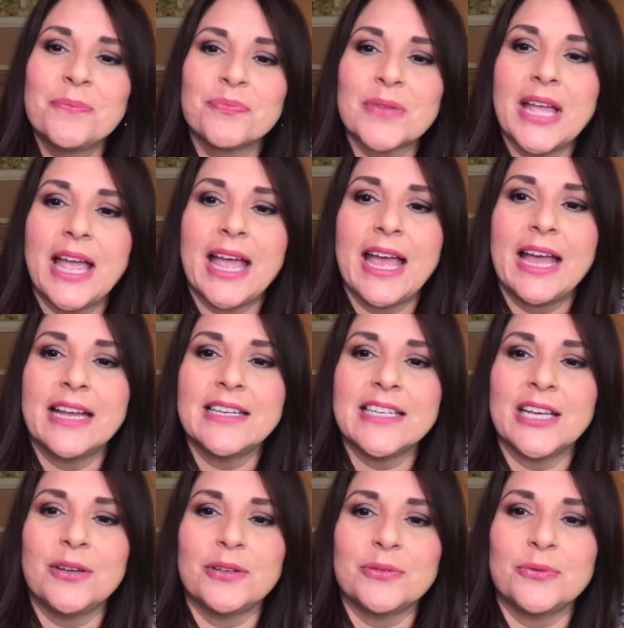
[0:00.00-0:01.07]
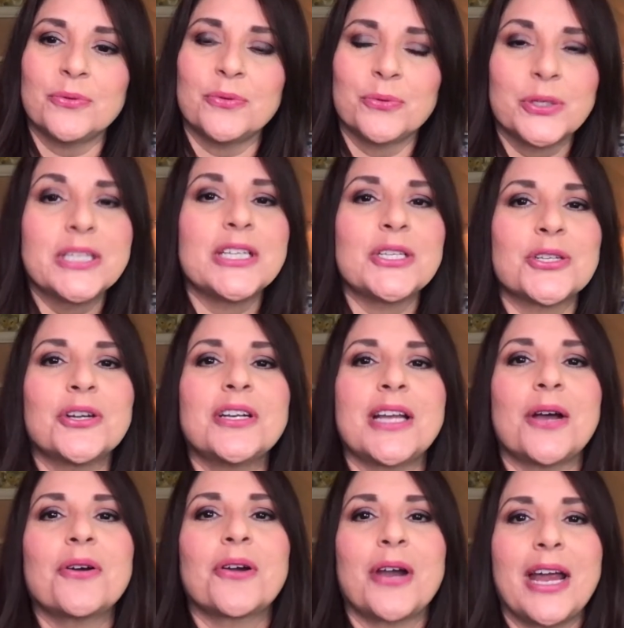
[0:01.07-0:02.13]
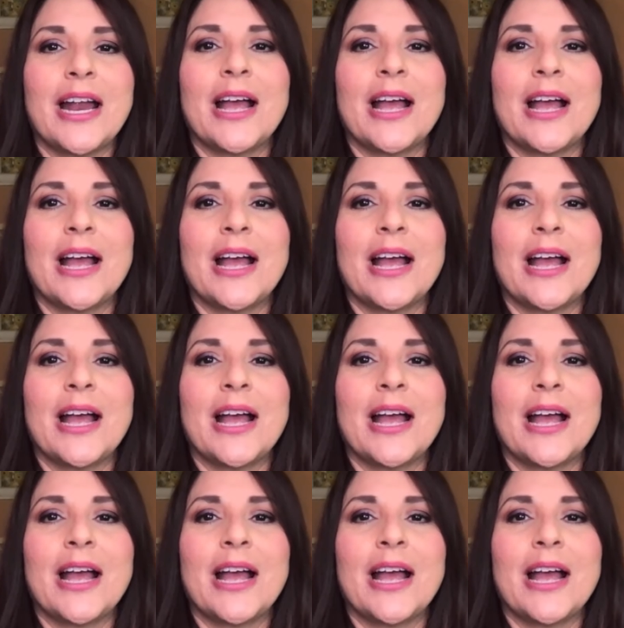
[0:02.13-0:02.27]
and it really turned out great.